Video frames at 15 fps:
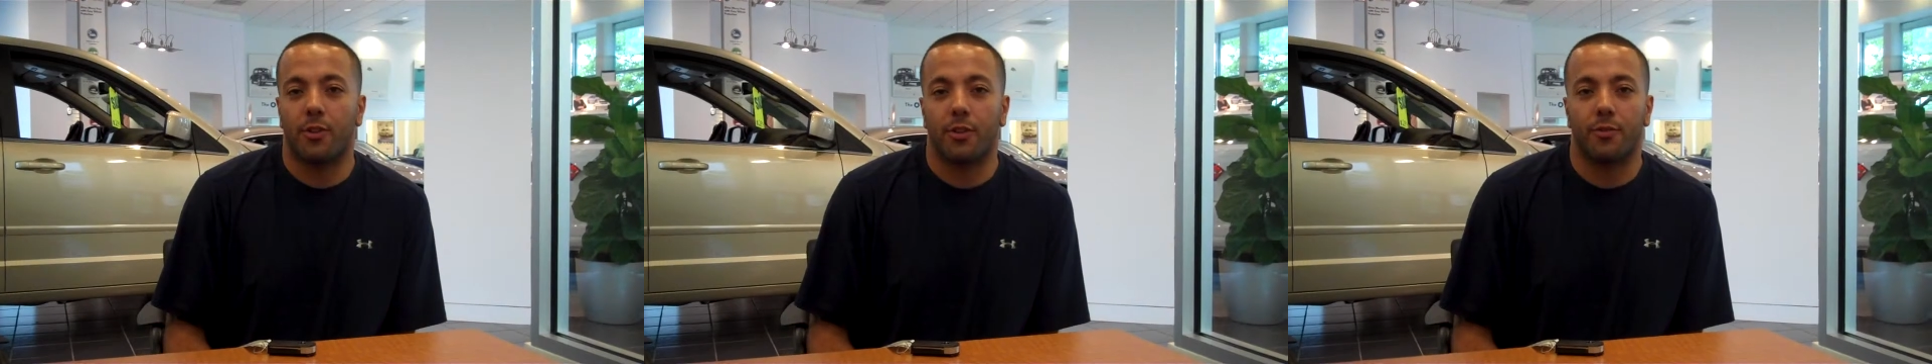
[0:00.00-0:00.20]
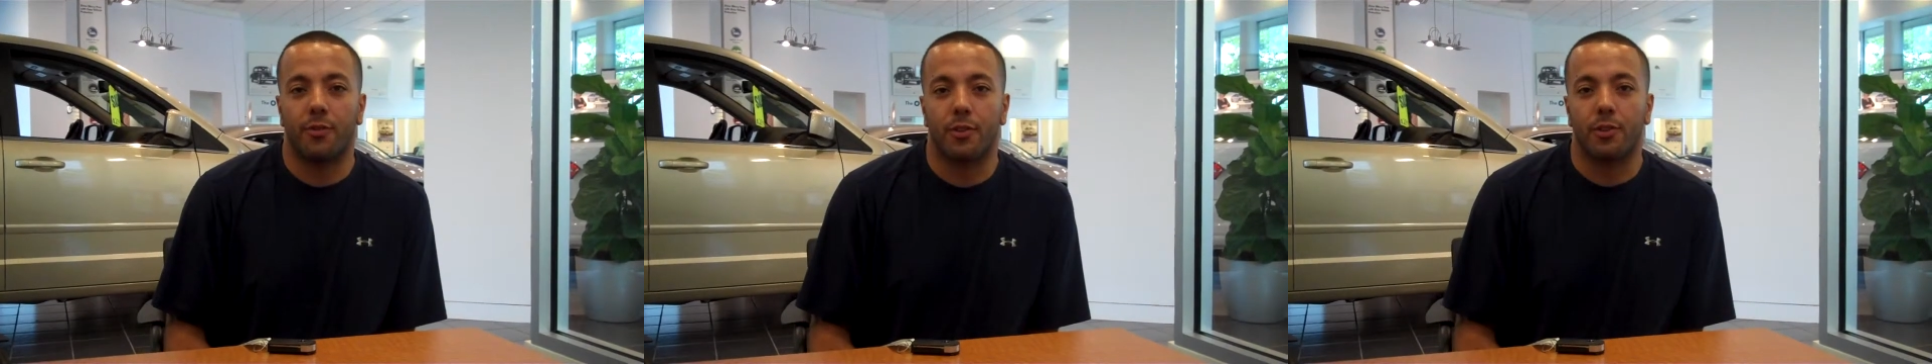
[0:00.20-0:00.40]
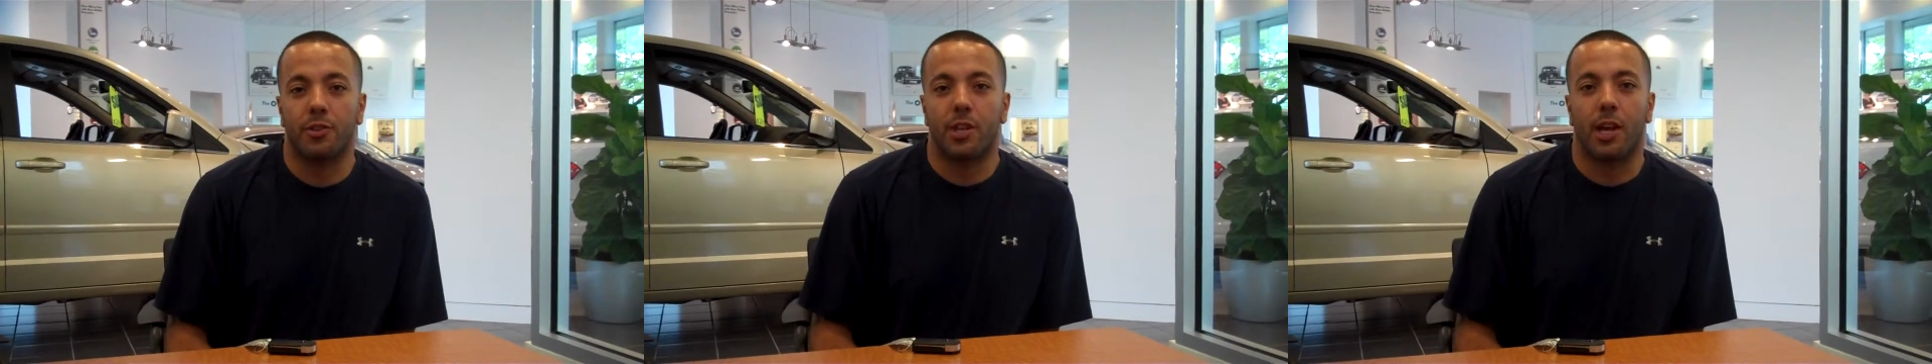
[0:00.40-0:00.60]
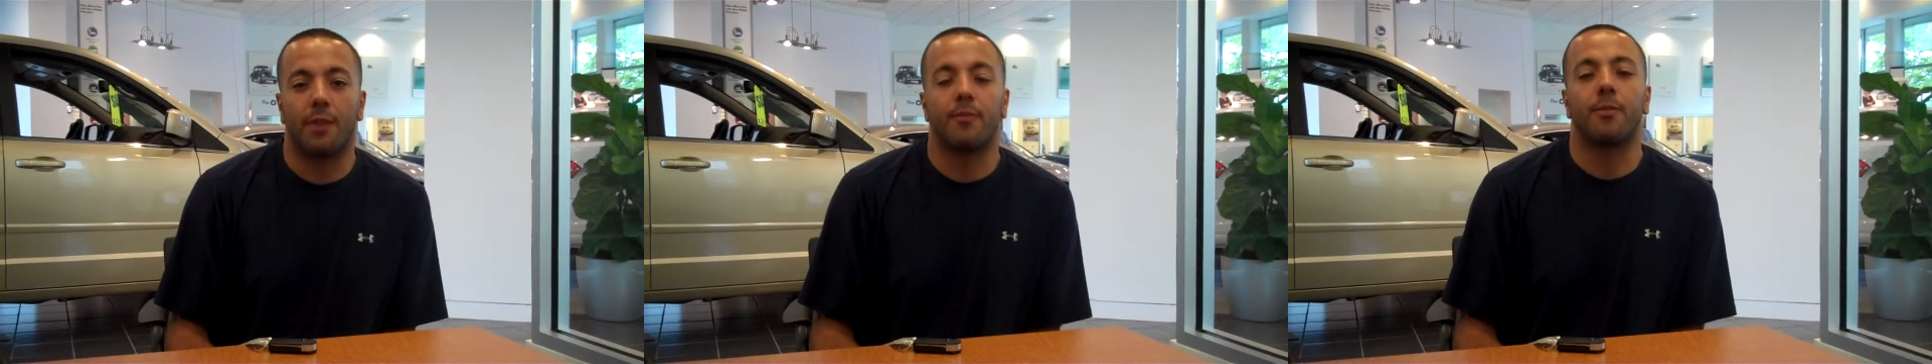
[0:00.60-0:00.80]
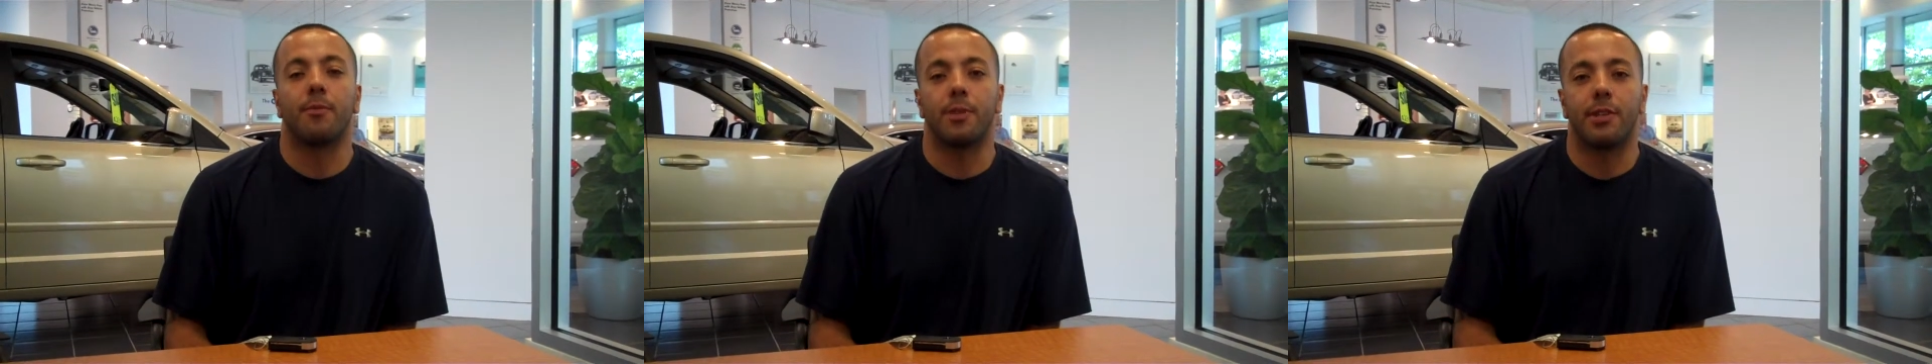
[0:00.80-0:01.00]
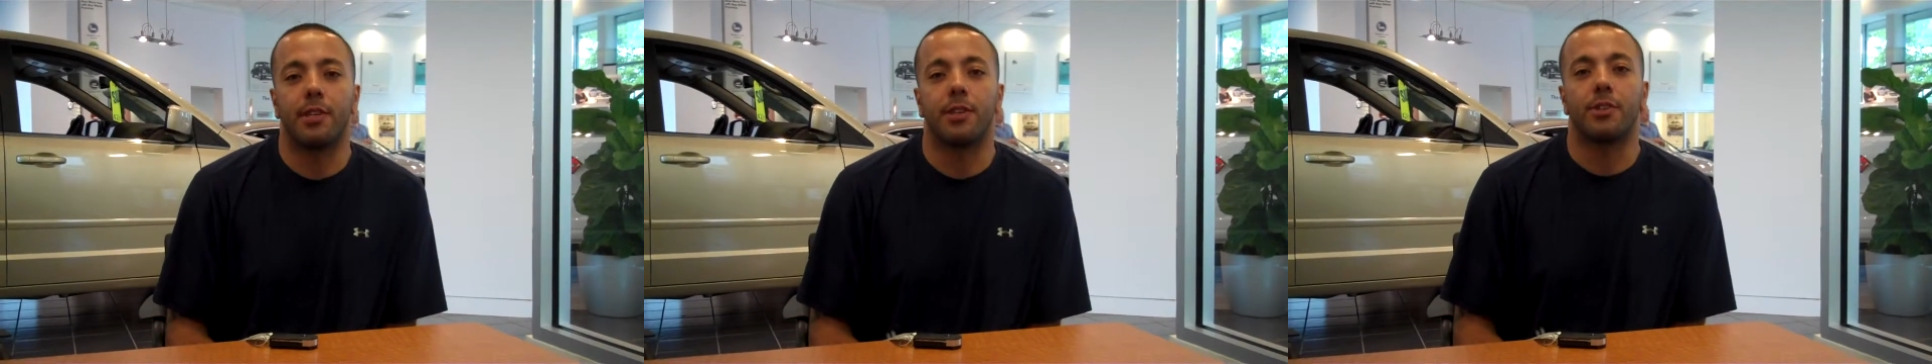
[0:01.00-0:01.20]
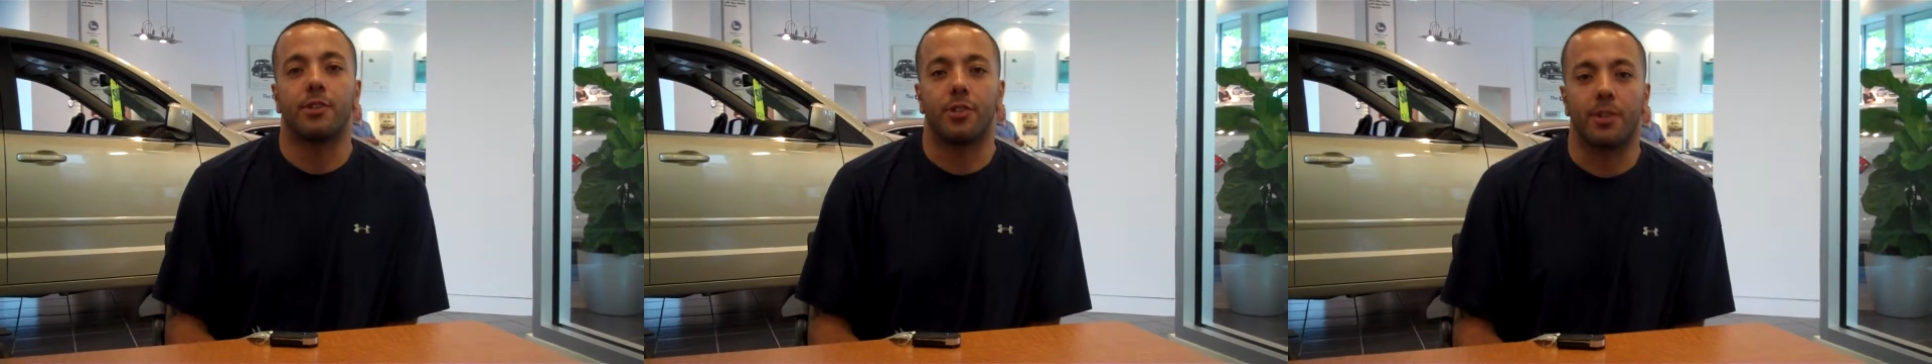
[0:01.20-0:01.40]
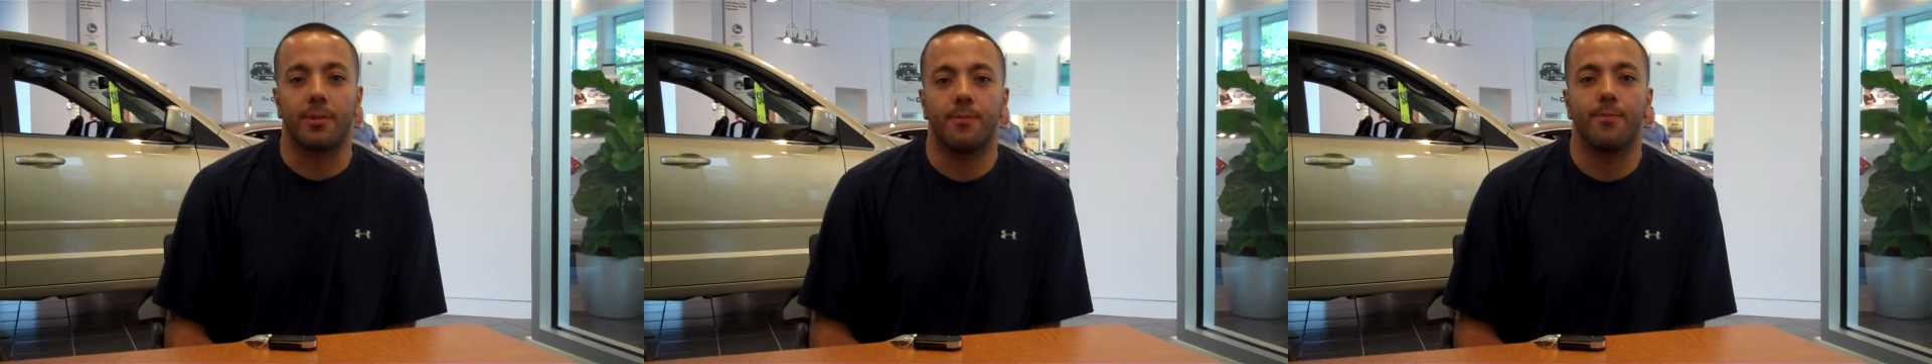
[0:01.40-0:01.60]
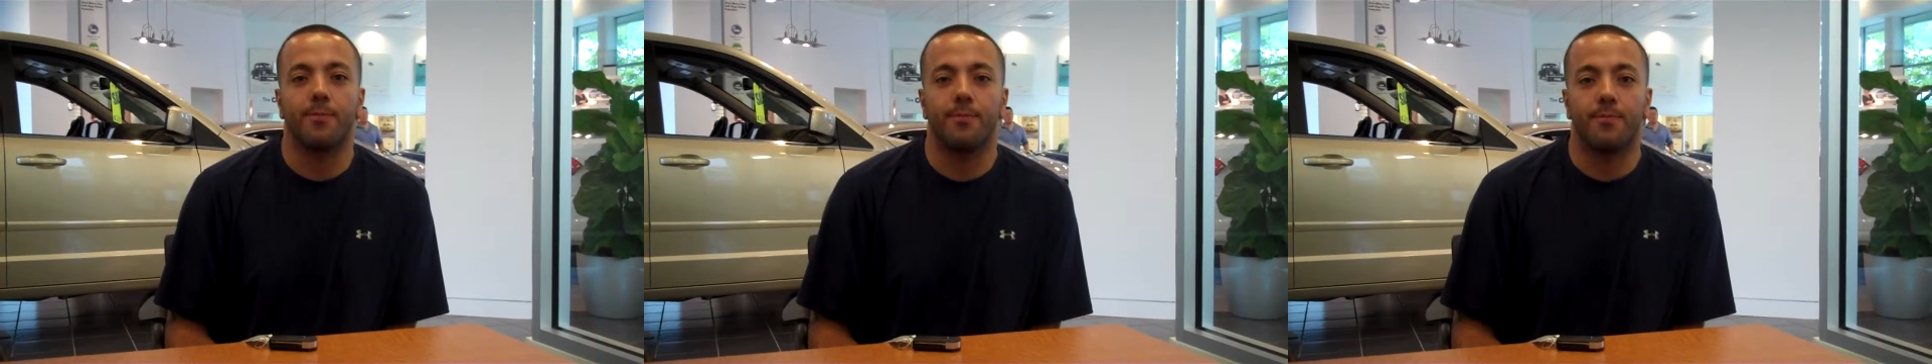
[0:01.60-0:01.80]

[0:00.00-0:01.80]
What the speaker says: for the first time from a dealership.